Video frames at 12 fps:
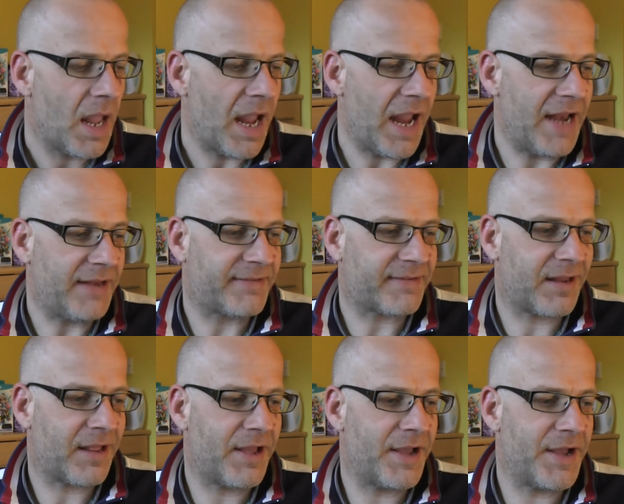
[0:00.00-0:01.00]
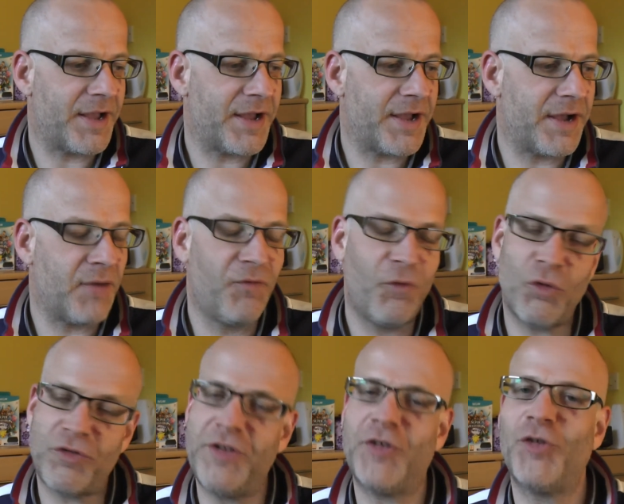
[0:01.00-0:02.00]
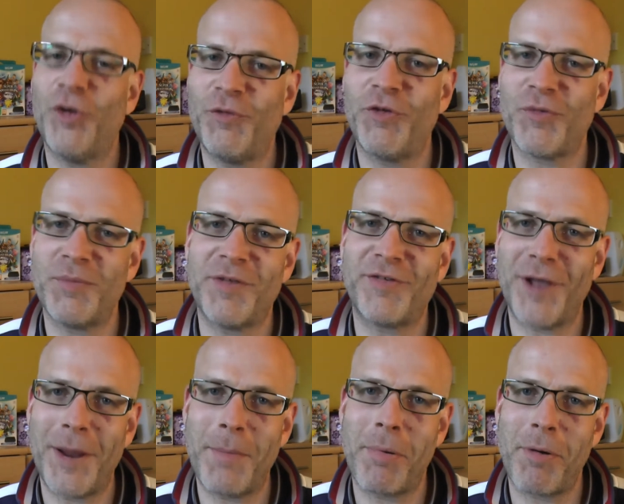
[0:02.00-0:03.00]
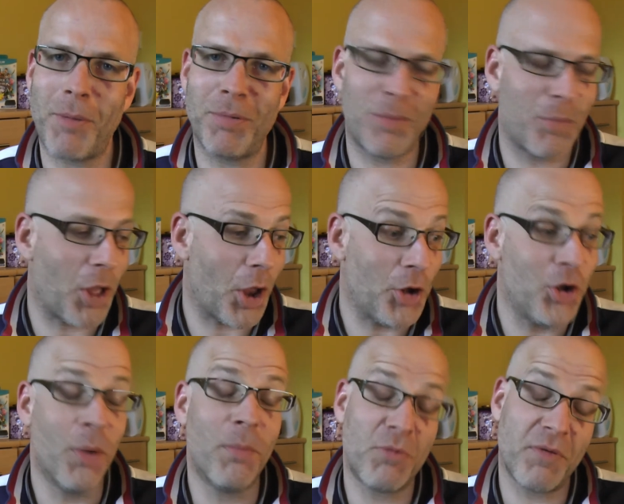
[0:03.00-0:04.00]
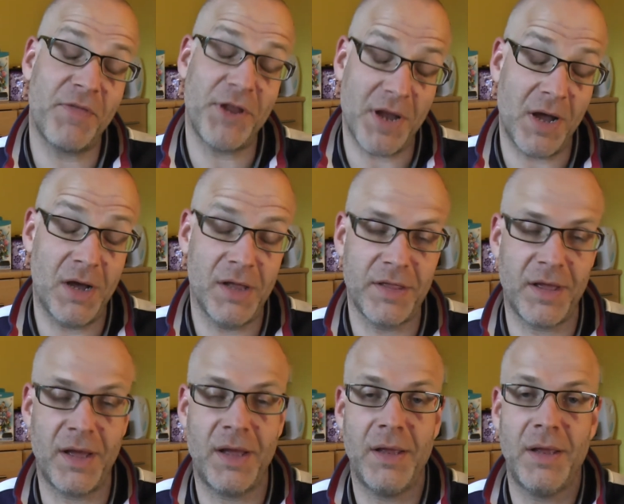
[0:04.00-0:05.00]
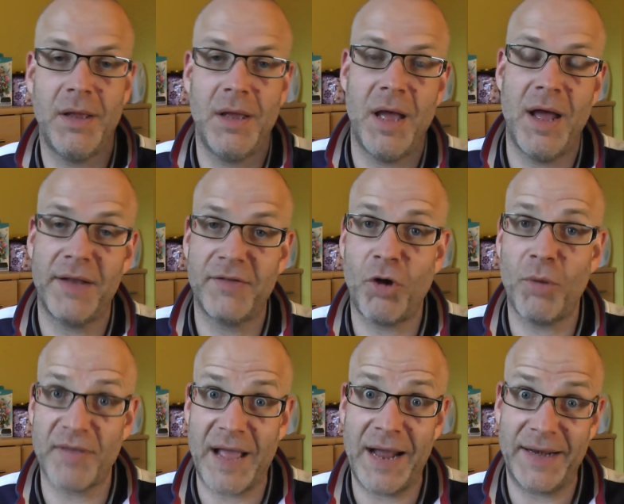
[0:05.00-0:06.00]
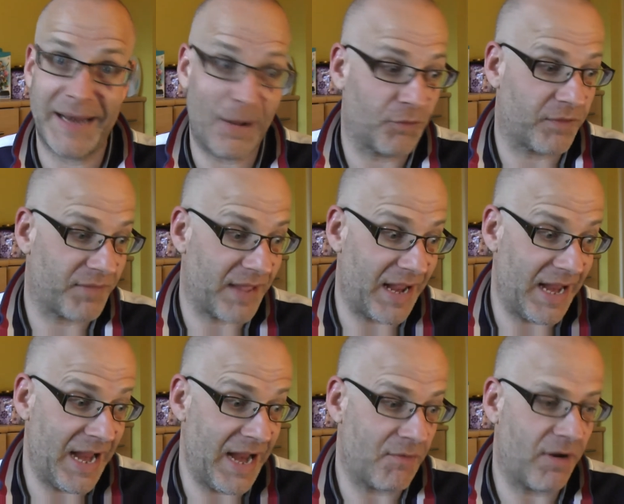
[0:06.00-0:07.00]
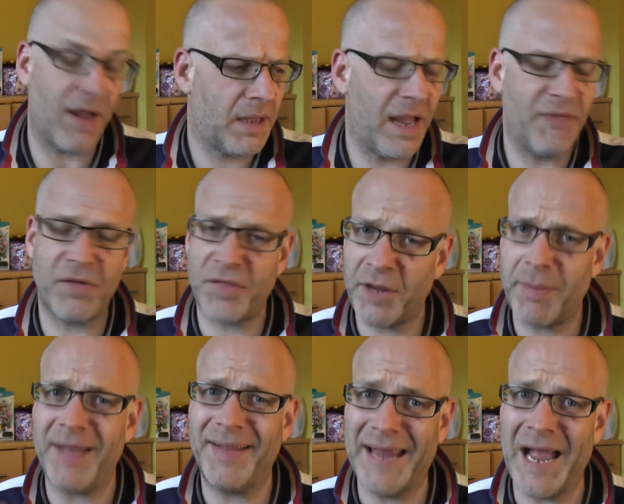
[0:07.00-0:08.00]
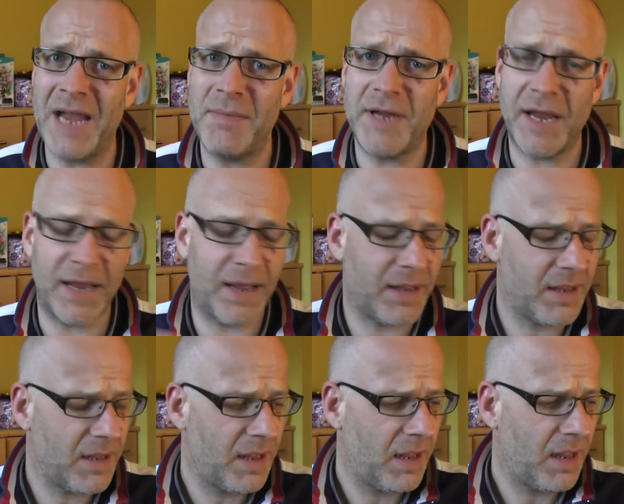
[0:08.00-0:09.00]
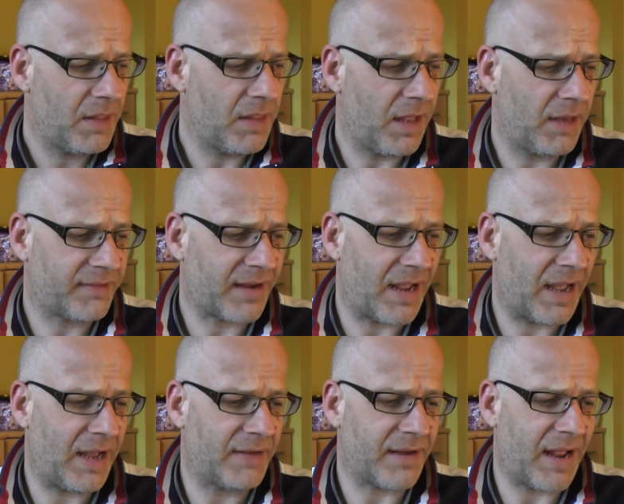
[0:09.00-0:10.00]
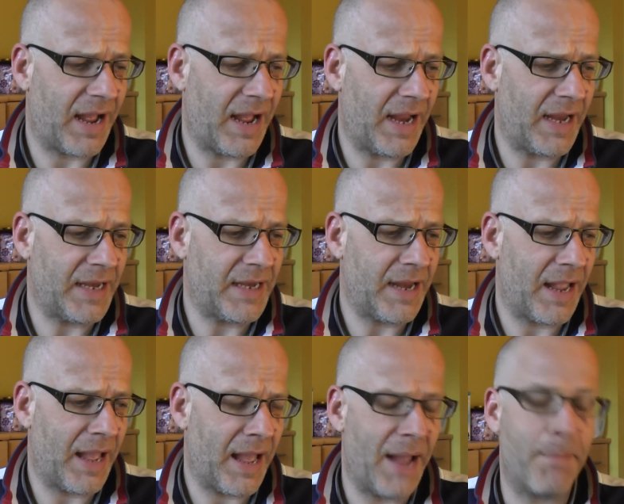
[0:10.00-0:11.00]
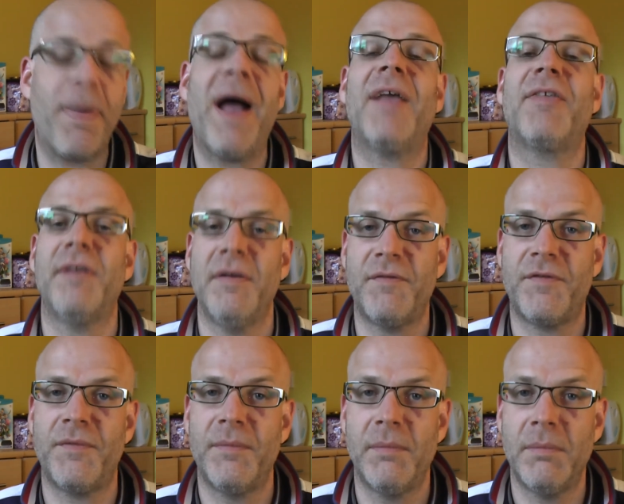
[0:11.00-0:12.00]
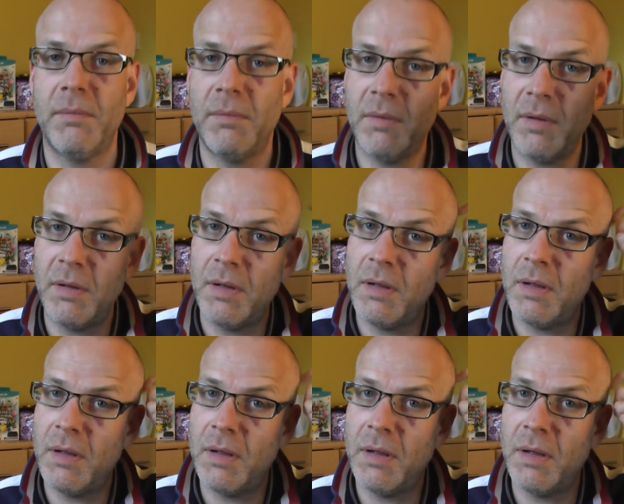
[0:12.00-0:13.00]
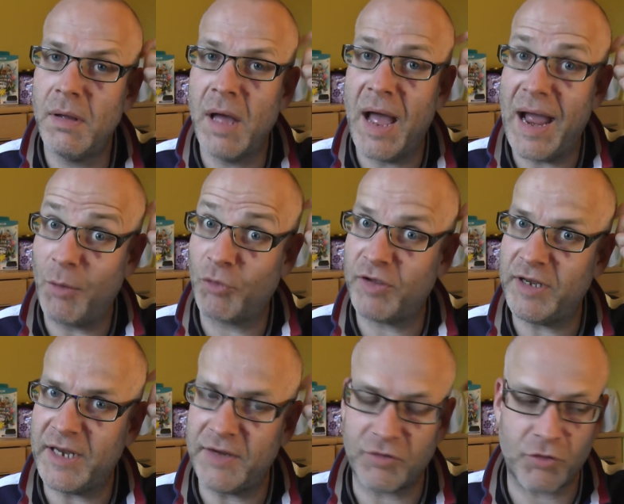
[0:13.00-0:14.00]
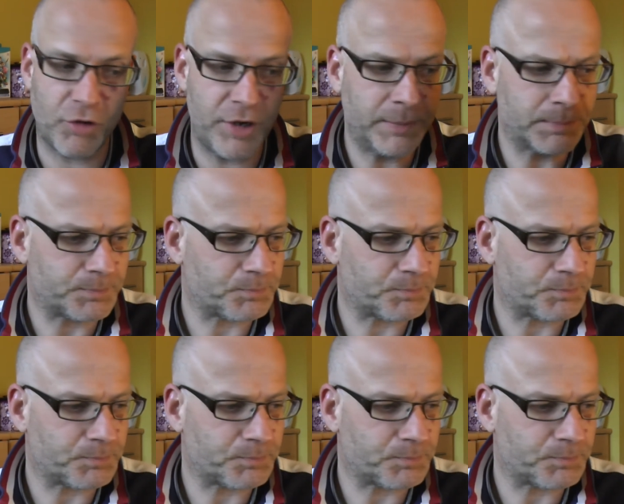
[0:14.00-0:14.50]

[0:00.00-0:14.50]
It unfortunately suffers from the same problem that a number of the other types of handhelds of that era. If I think about the Game Gear that had a passive LCD screen,